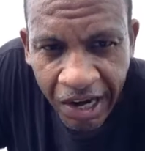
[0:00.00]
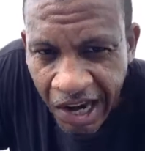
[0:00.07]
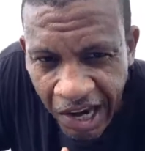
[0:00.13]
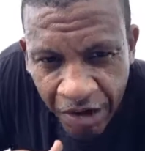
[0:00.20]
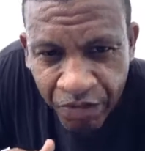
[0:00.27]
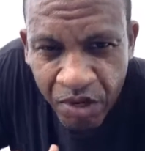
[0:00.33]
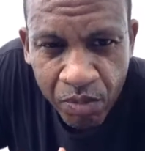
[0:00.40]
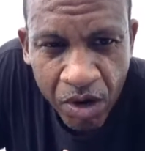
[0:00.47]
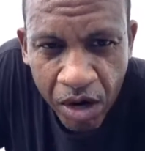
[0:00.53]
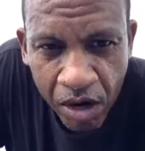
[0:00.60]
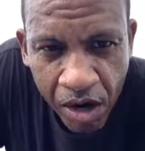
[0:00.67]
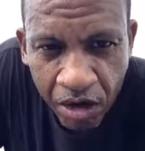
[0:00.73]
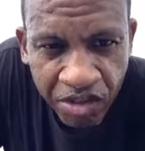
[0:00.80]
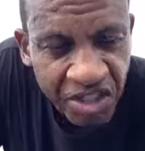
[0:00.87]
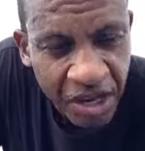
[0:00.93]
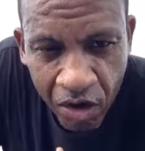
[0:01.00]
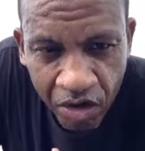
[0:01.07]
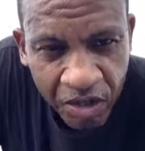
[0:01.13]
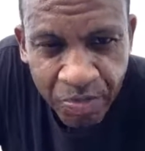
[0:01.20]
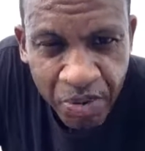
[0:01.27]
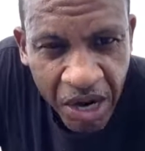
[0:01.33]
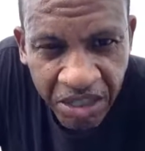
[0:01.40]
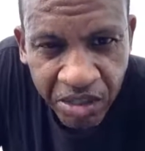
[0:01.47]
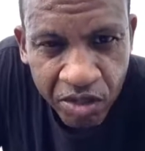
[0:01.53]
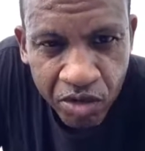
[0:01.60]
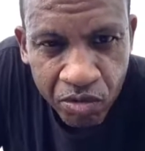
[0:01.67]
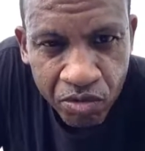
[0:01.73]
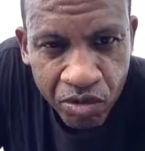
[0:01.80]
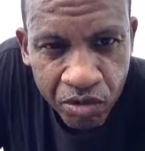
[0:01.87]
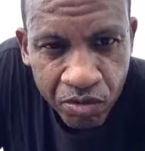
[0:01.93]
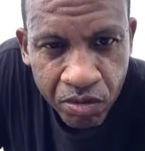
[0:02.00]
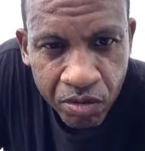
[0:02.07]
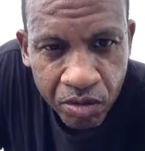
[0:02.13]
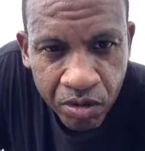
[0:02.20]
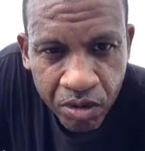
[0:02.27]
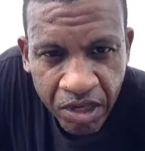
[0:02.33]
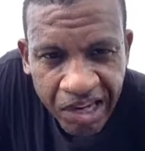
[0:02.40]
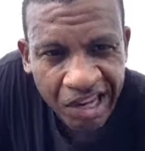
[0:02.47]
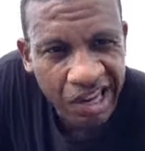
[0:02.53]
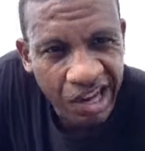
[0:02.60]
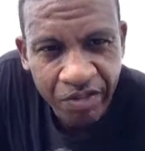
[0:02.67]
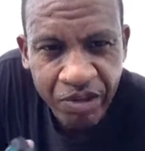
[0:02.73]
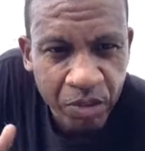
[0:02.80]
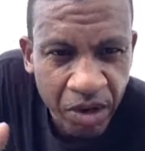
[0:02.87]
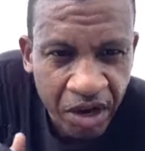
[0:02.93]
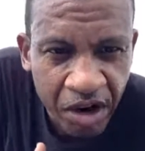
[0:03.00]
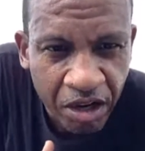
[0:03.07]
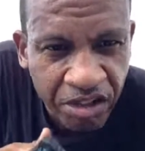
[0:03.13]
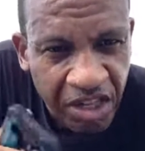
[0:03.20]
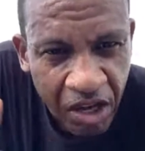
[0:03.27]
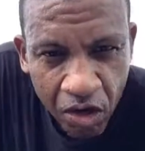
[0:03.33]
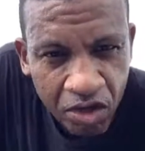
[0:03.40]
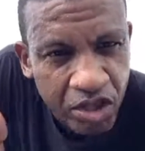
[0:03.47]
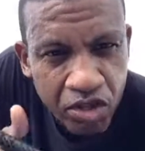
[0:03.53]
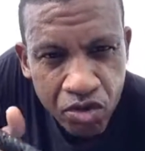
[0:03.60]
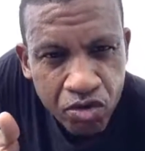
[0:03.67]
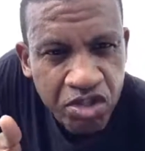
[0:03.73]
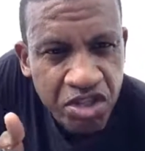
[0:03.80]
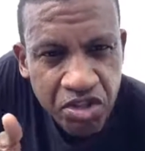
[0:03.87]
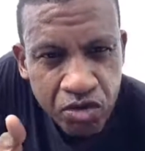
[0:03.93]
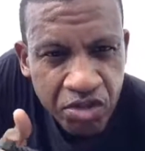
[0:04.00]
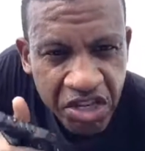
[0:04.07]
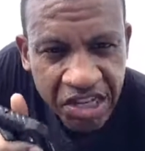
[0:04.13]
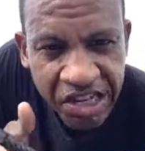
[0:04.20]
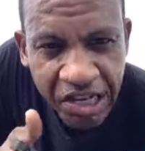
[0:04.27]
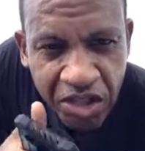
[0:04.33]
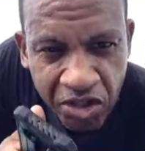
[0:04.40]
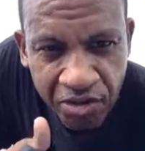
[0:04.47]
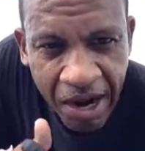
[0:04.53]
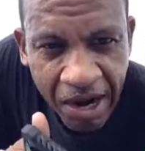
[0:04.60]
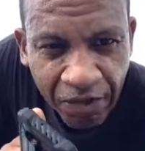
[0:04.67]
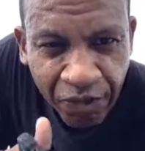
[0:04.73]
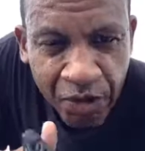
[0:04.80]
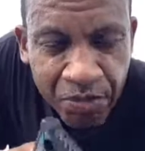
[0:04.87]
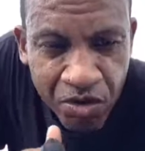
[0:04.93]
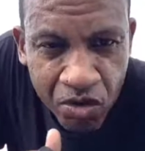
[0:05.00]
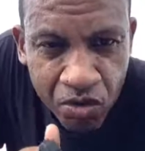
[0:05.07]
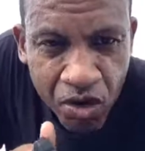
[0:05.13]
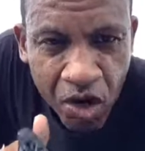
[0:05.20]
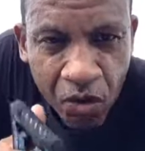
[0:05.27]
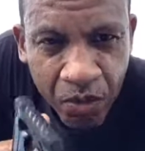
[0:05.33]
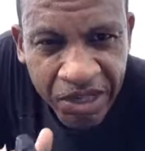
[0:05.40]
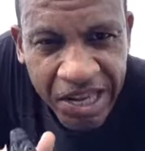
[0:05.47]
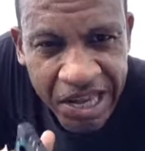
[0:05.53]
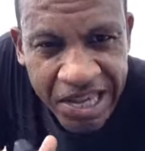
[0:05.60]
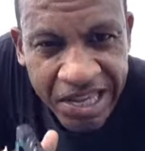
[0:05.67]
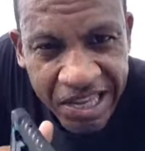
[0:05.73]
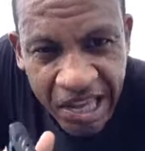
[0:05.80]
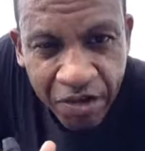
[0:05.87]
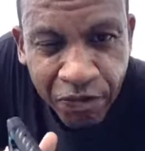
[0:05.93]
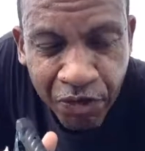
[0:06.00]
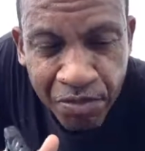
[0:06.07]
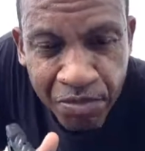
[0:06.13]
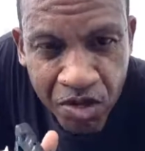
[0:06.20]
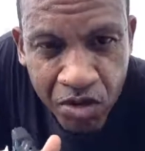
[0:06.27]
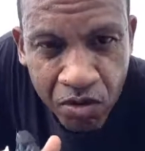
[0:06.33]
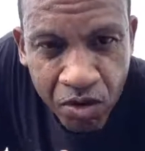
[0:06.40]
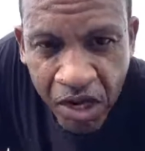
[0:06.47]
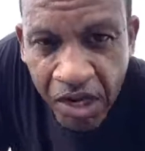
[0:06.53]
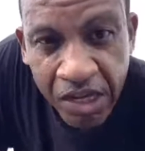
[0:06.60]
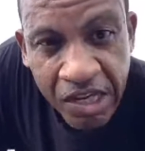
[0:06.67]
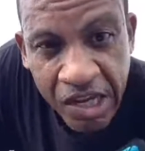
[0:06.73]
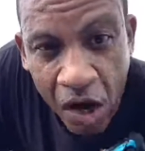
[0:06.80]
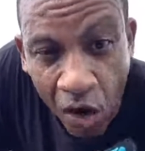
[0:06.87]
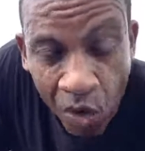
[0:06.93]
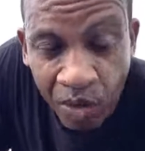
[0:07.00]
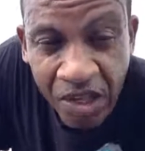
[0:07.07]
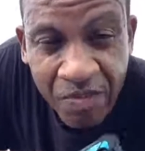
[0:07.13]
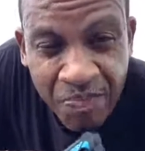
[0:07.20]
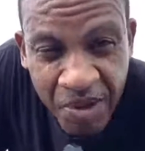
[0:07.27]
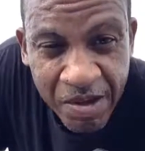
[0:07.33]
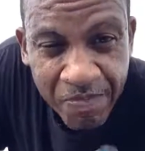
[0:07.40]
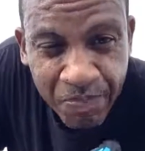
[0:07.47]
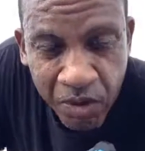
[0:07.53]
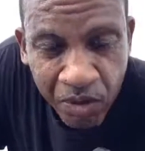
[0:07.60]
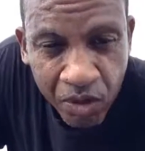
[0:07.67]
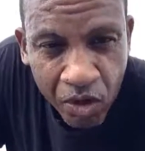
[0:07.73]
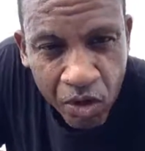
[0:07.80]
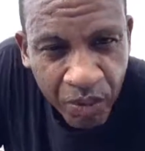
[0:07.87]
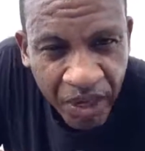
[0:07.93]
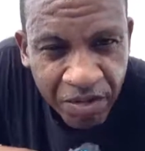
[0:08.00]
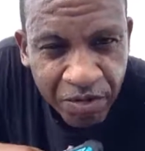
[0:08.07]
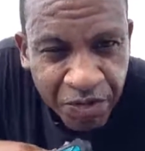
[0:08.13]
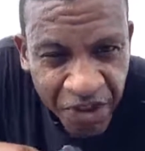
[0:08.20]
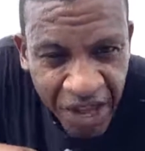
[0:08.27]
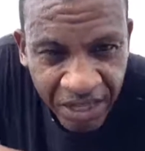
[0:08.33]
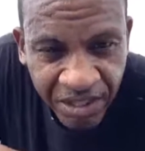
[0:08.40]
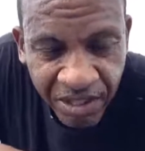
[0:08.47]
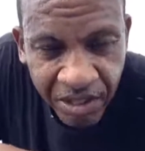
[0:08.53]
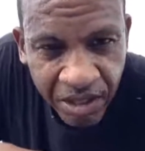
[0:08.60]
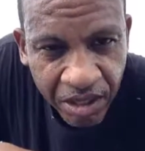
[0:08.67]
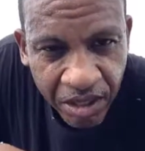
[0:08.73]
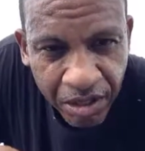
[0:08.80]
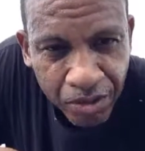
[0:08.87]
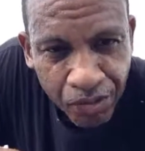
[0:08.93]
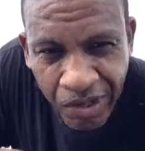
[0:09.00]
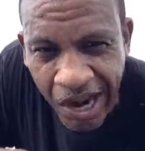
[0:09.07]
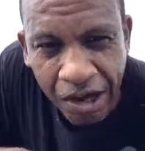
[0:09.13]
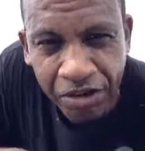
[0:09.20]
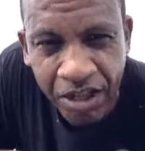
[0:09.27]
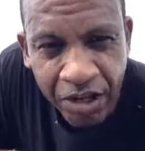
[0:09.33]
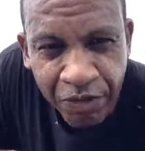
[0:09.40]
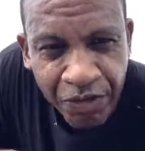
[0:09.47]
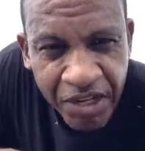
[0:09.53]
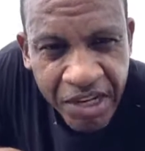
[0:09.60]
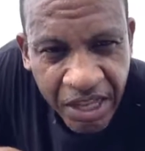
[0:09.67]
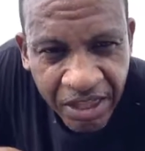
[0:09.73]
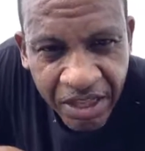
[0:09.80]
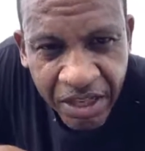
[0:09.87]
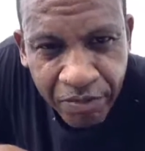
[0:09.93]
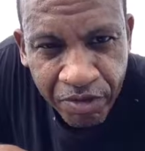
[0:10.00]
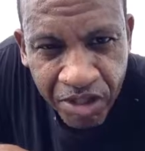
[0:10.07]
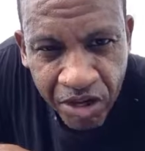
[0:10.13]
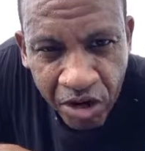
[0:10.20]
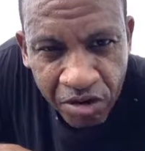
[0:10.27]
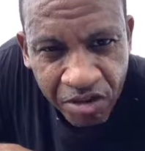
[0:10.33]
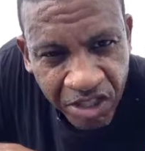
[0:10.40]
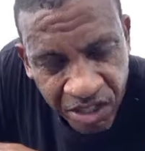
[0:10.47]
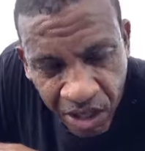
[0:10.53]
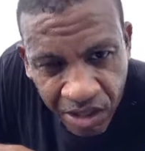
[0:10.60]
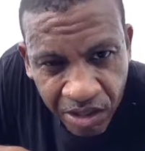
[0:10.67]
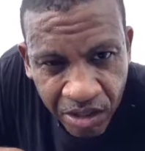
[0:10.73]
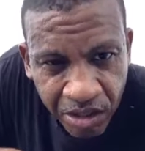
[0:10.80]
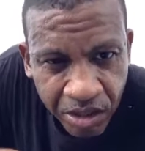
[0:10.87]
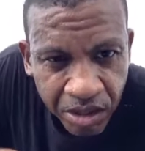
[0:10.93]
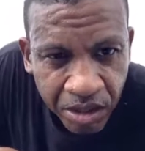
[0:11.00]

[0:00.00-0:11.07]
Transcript: Everywhere else they only prostituting you. Everywhere else they only using you to extract from you what they can get from you. The only people who invest without looking for nothing in return is us.